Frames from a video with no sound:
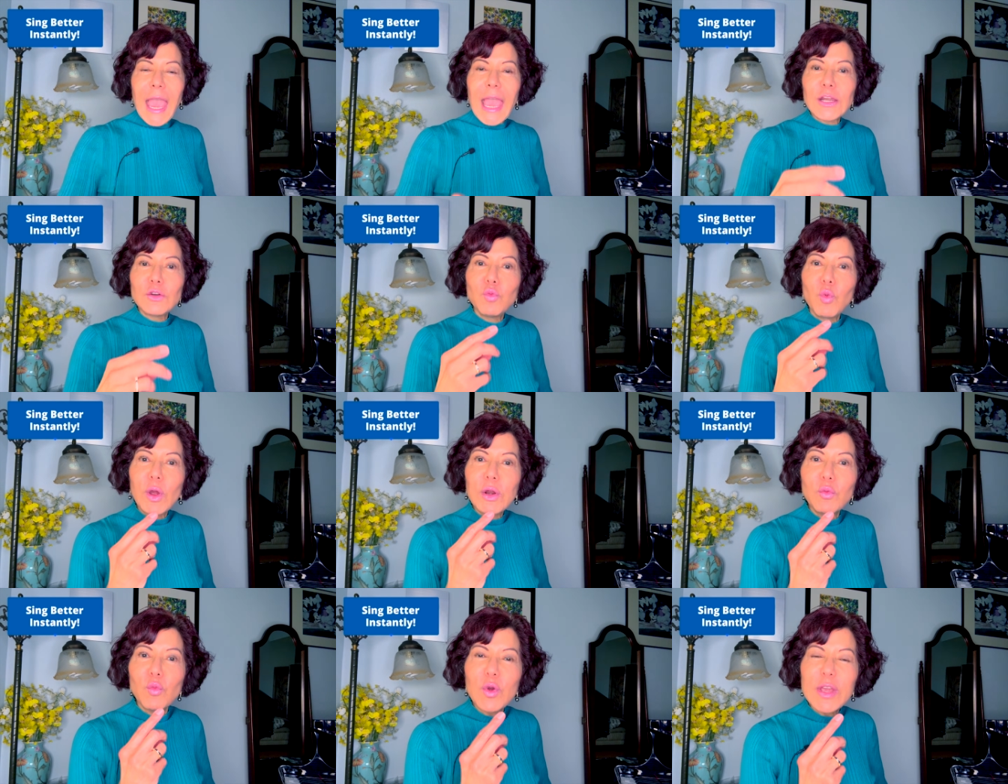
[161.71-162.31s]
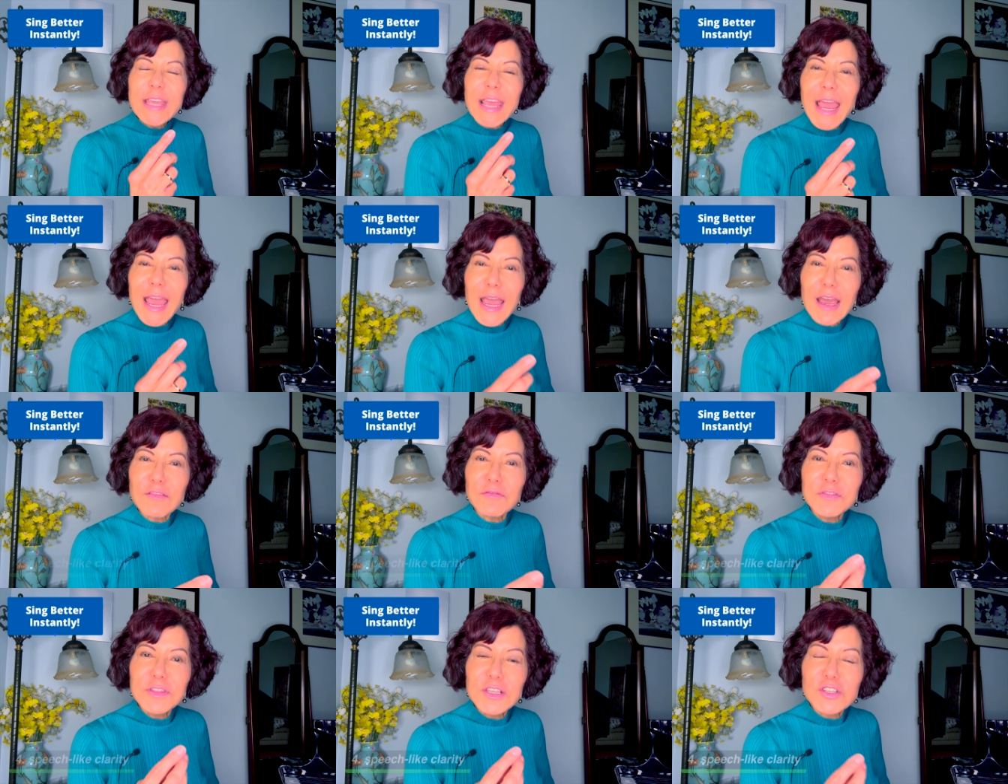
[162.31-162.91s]
And when we
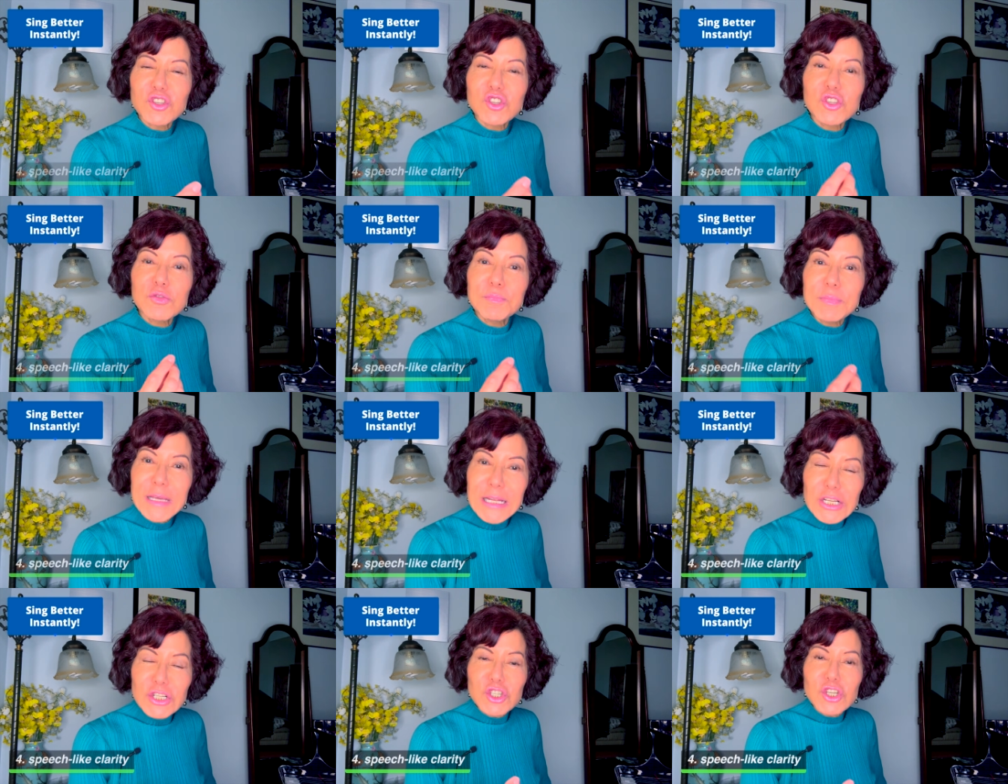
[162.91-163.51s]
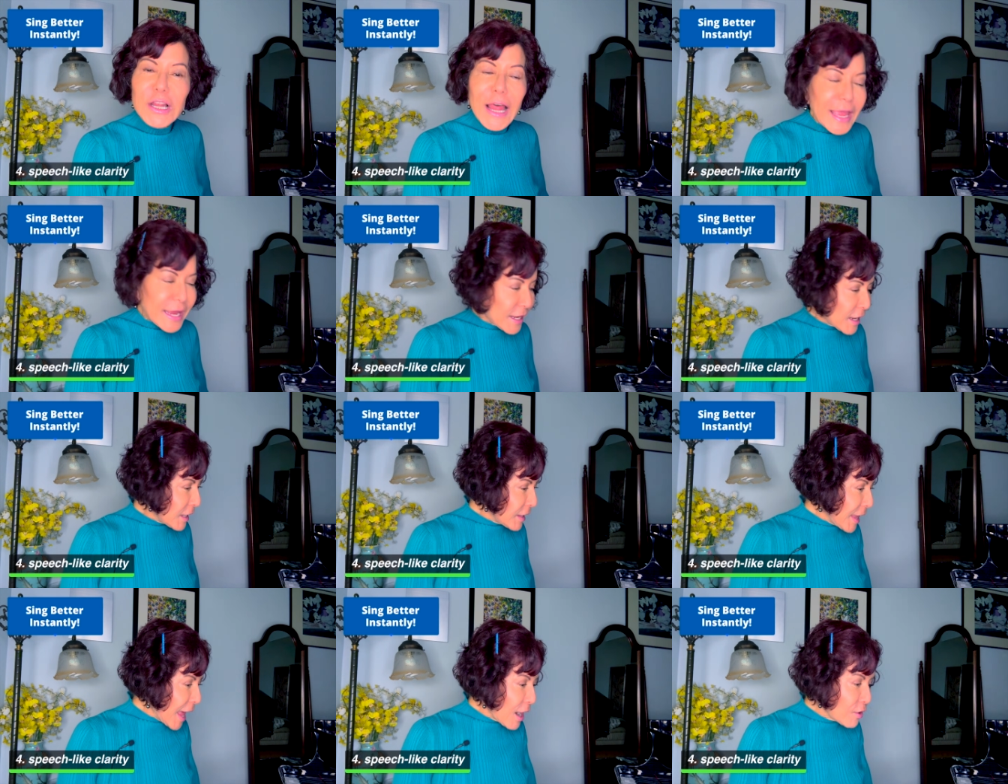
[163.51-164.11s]
have this speech-like
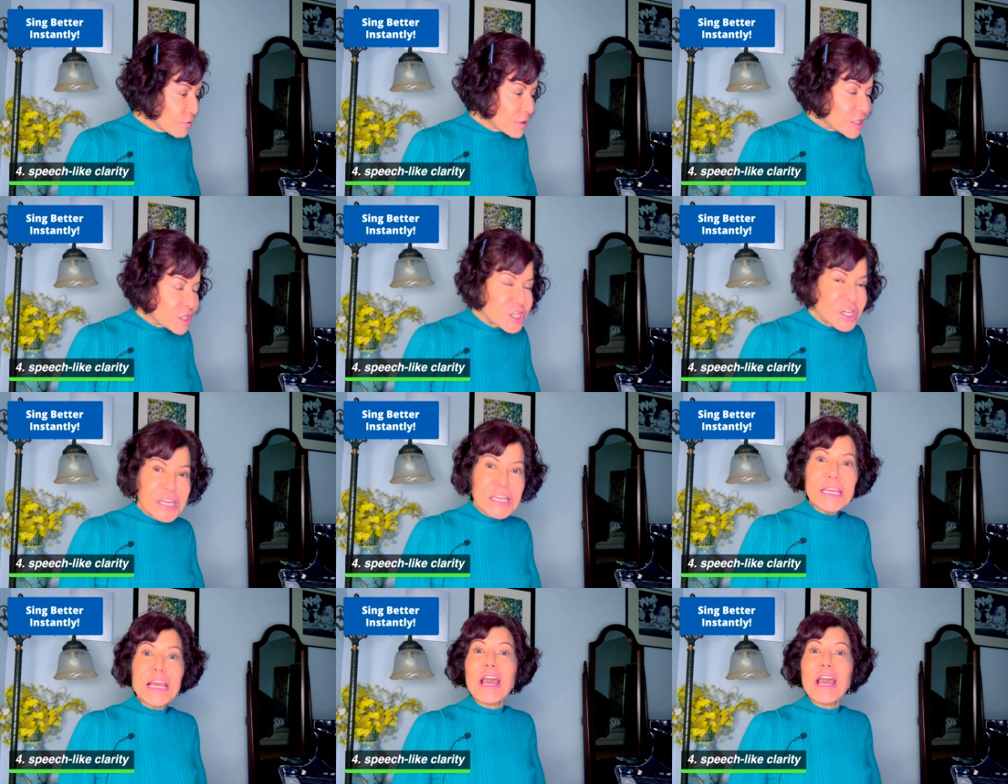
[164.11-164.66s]
clarity,